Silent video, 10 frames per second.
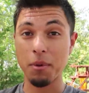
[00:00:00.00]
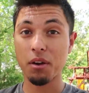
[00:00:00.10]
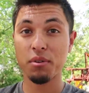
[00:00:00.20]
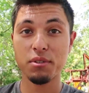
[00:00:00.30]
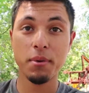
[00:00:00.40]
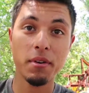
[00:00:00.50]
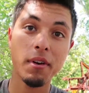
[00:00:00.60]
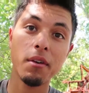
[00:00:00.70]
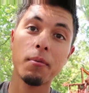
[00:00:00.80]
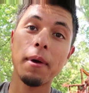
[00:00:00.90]
not going to wait
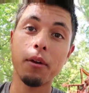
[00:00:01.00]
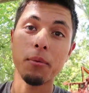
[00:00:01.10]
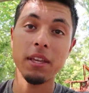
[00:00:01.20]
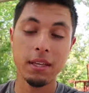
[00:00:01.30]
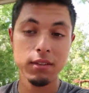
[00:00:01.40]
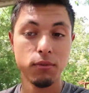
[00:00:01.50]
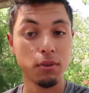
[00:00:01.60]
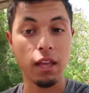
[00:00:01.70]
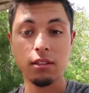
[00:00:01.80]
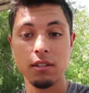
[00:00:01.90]
around about a week for
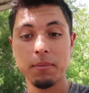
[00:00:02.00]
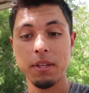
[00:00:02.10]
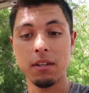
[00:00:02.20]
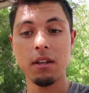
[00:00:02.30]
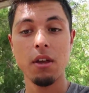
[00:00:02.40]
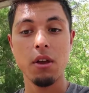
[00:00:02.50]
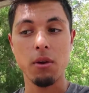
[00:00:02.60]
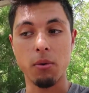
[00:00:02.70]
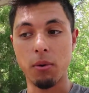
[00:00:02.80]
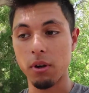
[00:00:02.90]
that to come in,
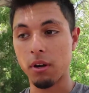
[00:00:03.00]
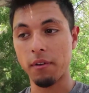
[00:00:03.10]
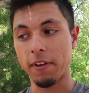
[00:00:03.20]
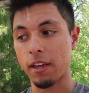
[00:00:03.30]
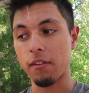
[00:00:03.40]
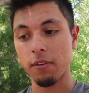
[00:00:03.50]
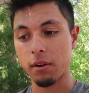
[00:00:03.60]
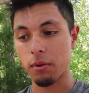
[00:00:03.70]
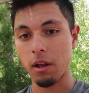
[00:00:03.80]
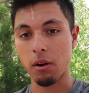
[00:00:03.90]
or if I can't
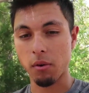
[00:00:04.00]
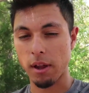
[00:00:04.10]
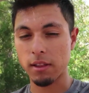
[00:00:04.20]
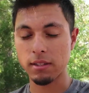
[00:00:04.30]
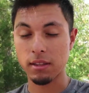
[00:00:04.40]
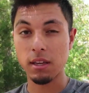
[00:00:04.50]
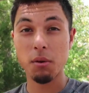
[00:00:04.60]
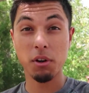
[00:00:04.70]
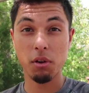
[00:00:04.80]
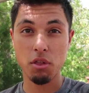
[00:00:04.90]
find one at O'Reilly's, I think I
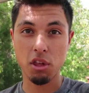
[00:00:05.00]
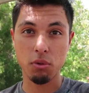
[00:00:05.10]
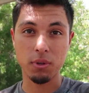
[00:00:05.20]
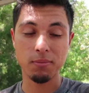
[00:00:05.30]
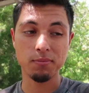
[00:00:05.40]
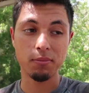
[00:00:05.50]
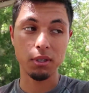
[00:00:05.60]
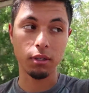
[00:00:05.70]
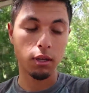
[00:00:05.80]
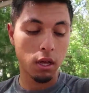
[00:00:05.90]
wanna go genuine,
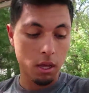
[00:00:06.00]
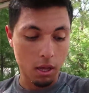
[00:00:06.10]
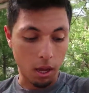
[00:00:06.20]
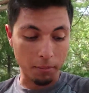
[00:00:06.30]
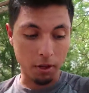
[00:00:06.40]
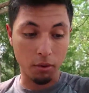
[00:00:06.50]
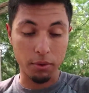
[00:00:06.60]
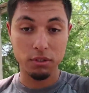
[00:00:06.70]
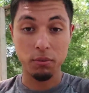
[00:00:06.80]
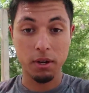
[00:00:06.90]
but I'm not
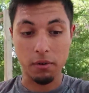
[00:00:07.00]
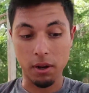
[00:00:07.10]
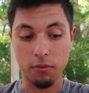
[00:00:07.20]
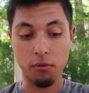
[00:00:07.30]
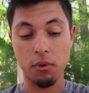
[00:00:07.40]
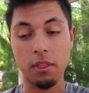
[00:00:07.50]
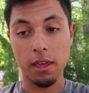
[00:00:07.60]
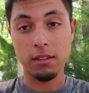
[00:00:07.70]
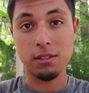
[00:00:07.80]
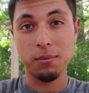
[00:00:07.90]
going to wait around for
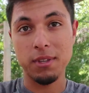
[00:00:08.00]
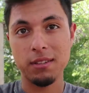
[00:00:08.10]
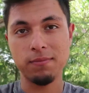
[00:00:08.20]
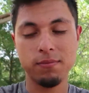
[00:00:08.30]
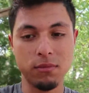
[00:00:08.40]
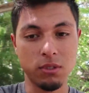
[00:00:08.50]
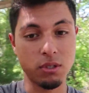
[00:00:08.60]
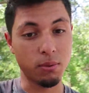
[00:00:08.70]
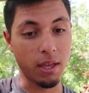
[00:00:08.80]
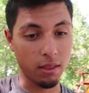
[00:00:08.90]
that to come in
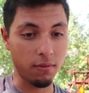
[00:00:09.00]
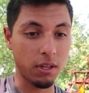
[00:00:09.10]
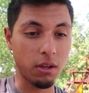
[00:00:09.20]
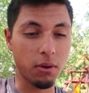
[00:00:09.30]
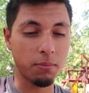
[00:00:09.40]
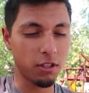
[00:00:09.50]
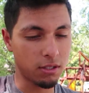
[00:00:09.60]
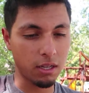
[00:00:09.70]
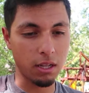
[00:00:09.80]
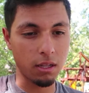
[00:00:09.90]
to end the video. I'm just
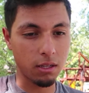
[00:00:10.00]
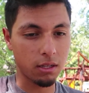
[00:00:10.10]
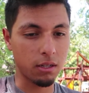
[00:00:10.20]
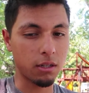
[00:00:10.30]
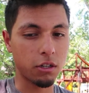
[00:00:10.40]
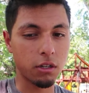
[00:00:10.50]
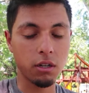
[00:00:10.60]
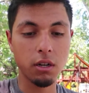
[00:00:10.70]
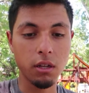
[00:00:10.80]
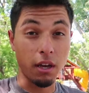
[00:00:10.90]
gonna end it here.
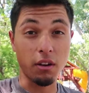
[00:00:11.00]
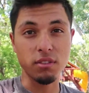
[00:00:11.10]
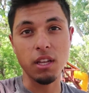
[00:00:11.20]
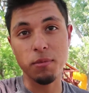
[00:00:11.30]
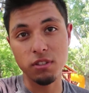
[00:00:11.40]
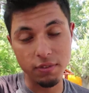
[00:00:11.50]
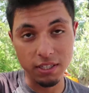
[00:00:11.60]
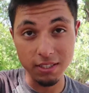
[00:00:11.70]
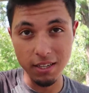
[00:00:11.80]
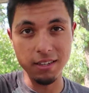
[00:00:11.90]
I know it's not much of an
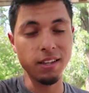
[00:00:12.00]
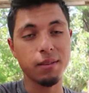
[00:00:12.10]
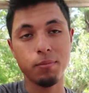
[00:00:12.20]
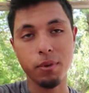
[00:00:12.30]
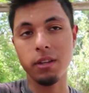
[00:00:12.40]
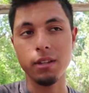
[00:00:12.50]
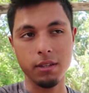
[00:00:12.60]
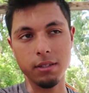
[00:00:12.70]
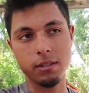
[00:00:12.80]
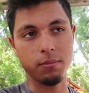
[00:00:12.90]
exciting day, but
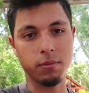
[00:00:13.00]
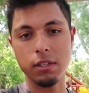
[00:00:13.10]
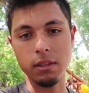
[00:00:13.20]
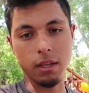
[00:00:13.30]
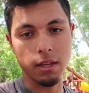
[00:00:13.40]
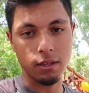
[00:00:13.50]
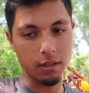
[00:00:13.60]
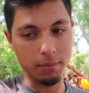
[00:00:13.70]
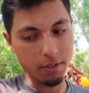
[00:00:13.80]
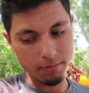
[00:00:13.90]
it is something that,
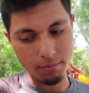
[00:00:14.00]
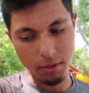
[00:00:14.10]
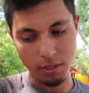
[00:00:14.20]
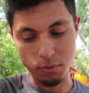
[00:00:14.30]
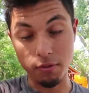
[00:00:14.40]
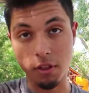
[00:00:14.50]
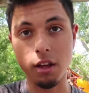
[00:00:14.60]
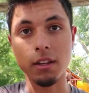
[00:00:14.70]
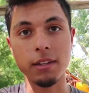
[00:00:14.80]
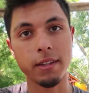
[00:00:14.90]
I mean, might as well
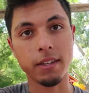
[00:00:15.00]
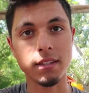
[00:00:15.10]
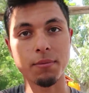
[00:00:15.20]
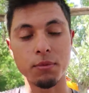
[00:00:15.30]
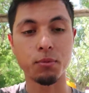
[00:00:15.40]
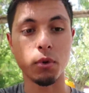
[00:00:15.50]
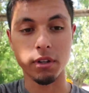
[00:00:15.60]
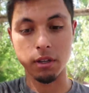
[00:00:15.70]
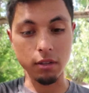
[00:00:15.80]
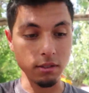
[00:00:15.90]
vlog. I guess I'm
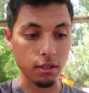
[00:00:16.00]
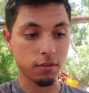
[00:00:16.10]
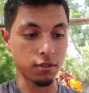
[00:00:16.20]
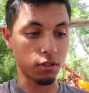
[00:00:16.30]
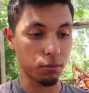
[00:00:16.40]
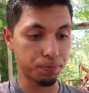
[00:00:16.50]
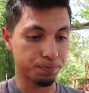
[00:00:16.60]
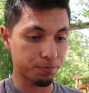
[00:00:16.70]
working on stuff, so.